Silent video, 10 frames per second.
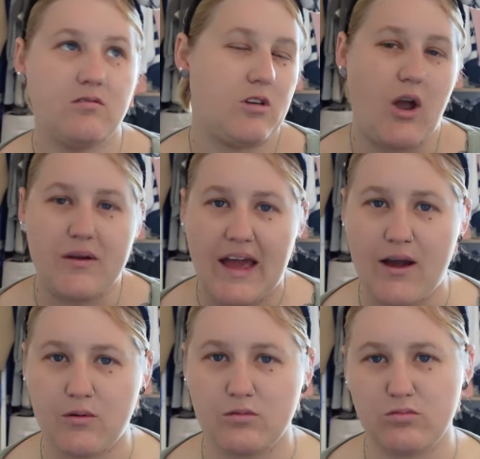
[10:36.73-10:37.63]
going
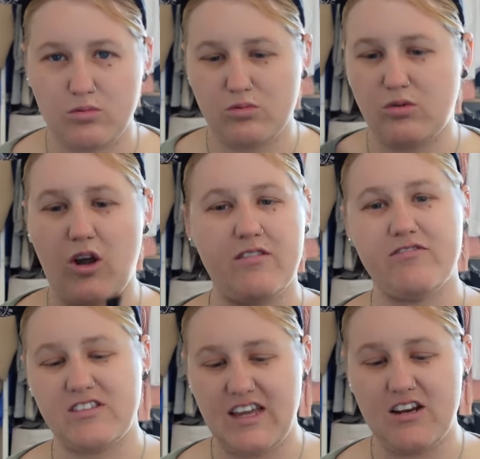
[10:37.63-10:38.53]
out or going
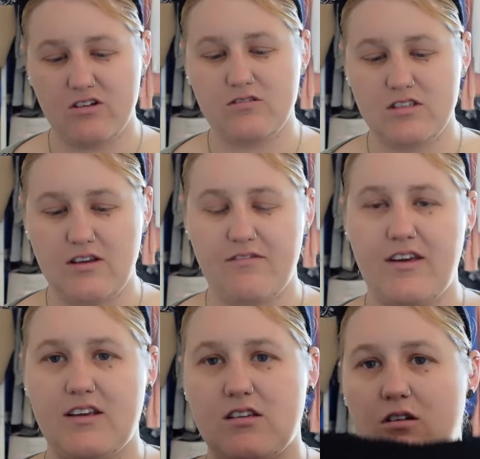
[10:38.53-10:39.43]
for dinner or
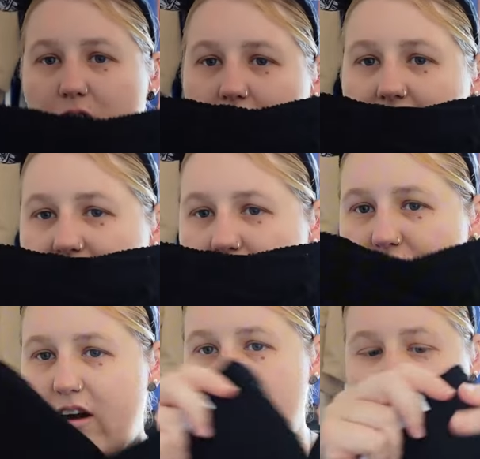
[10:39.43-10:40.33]
something. So I've got these
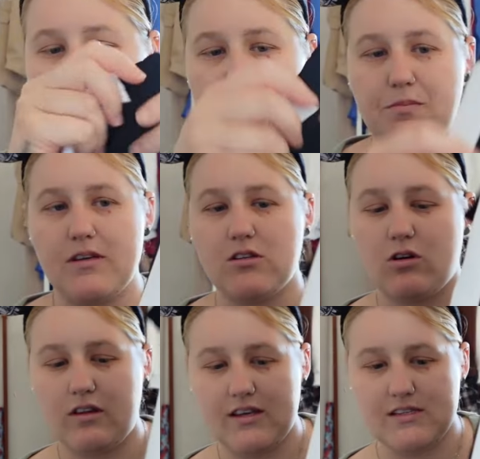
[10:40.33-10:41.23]
trousers, but it's
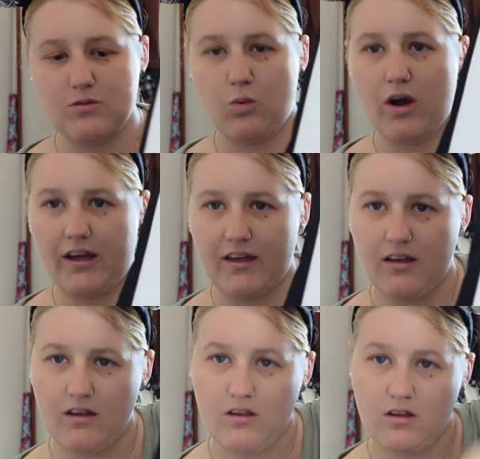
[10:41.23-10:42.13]
got this white
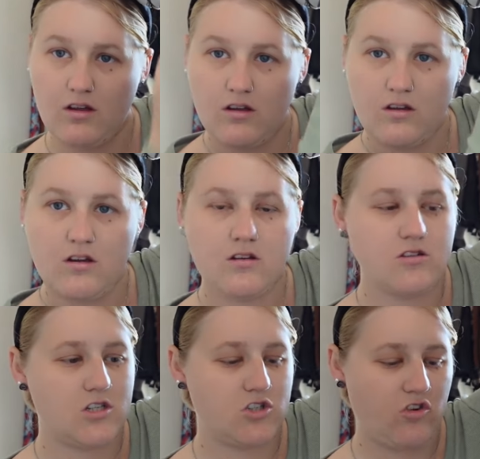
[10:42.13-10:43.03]

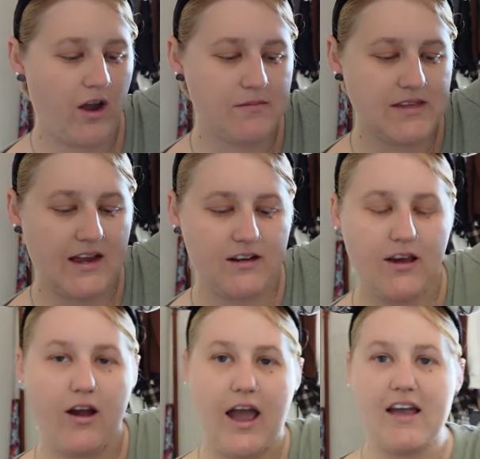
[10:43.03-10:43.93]
stripe down it.
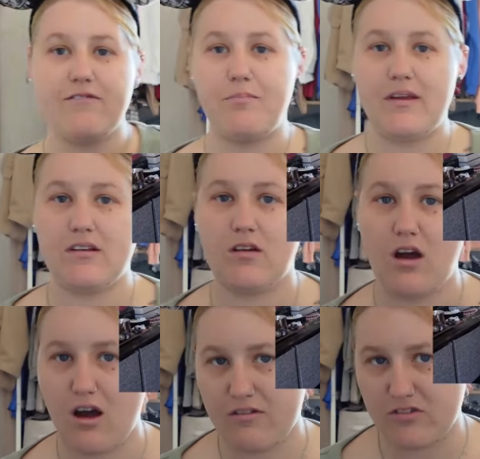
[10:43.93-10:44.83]
I have been
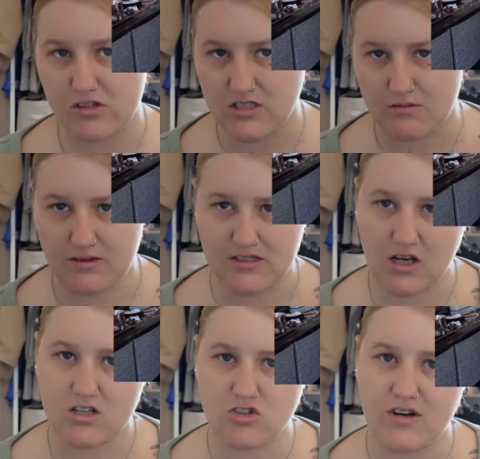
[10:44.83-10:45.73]
after some of these
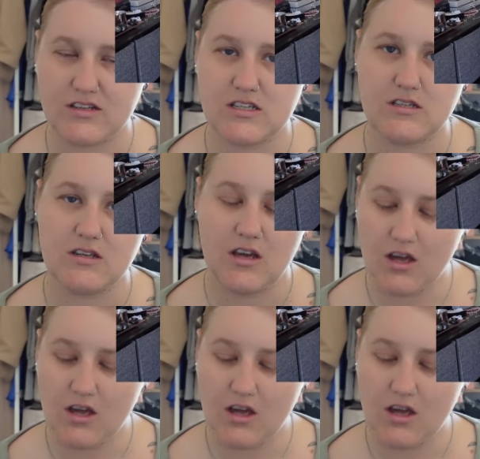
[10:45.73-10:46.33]
kind of trousers